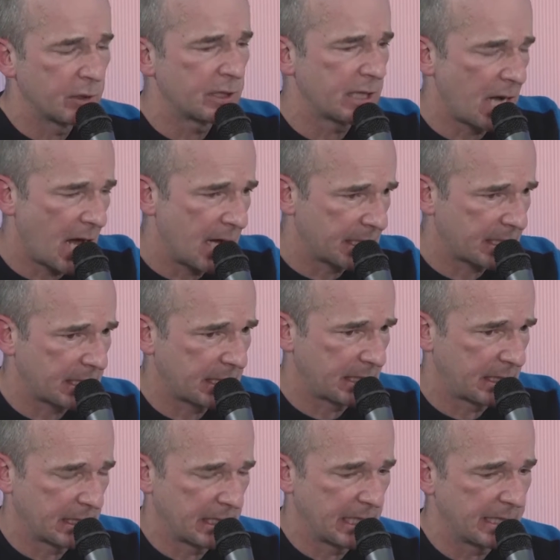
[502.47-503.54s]

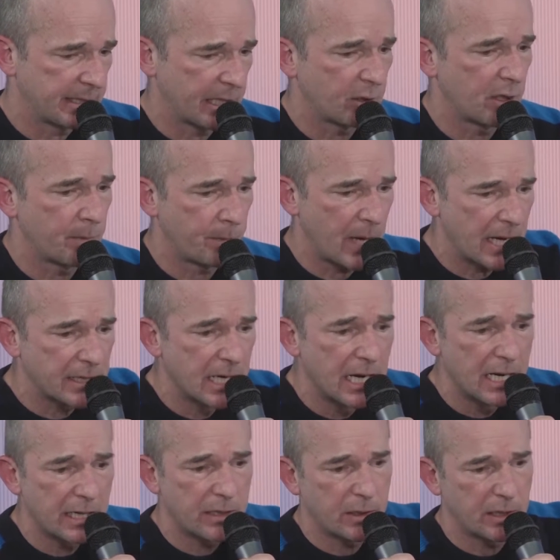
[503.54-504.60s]
tasks, etc. But
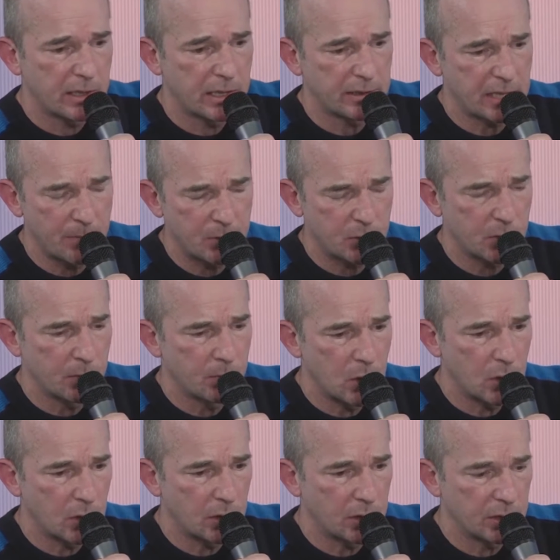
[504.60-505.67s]
come to a
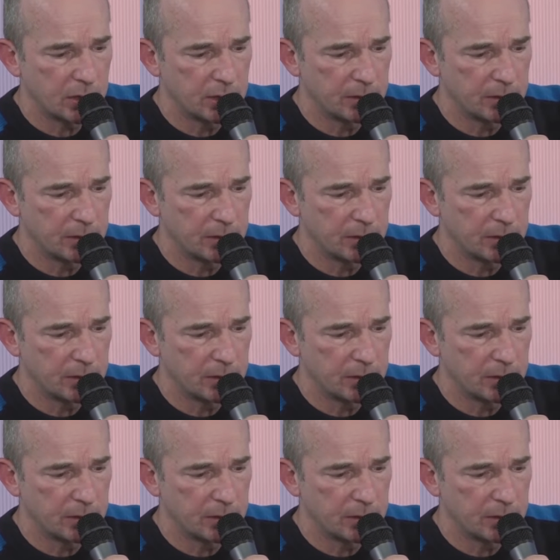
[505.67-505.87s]
more